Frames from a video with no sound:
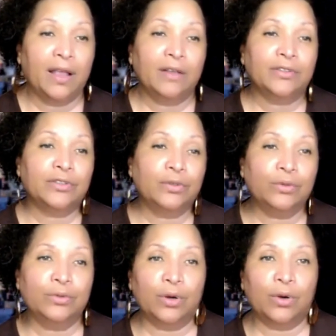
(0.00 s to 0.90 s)

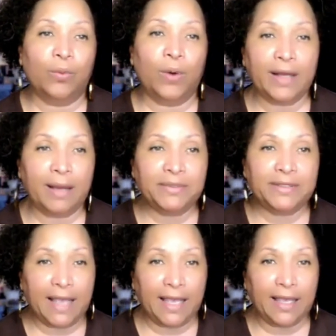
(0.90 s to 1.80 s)
Soon, what I'm
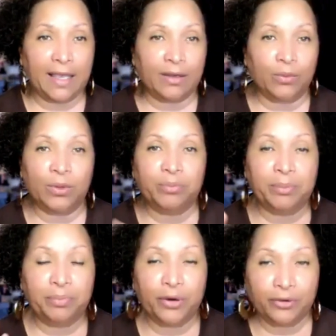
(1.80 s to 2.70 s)
saying will be
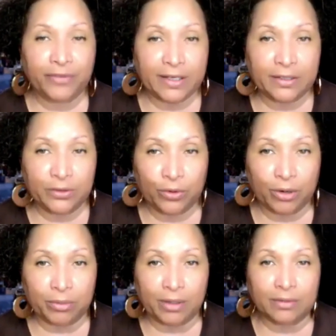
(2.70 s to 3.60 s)
perfectly
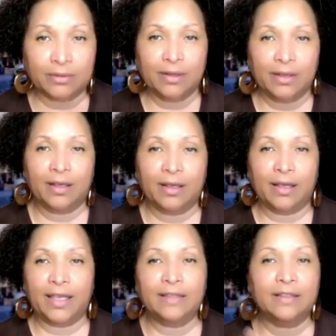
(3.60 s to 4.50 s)
normal
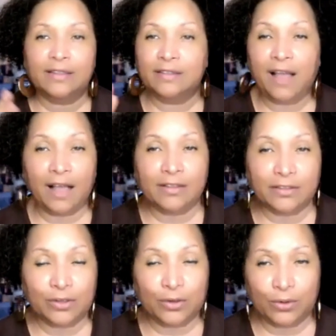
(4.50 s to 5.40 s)
in the not
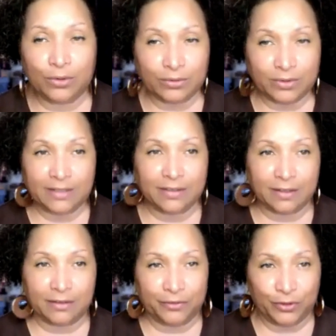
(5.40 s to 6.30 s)
so
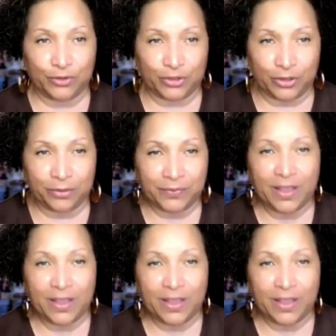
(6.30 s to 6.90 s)
distant future.